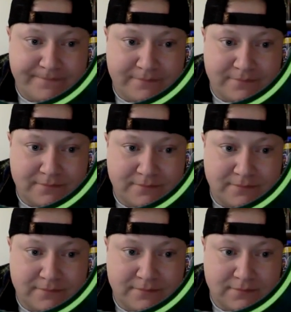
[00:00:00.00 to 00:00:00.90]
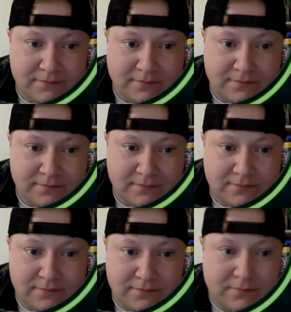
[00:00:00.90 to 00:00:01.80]

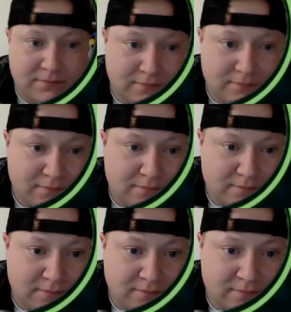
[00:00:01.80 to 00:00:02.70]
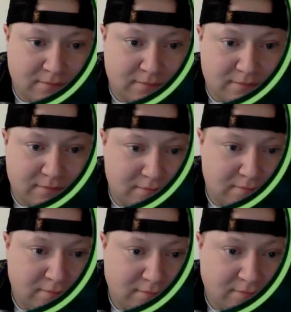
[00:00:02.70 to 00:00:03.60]

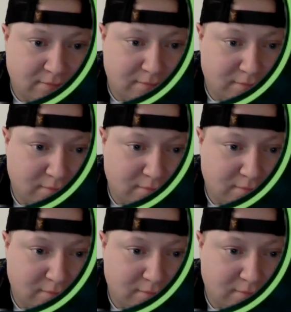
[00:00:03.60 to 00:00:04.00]
No words are spoken by the person on screen.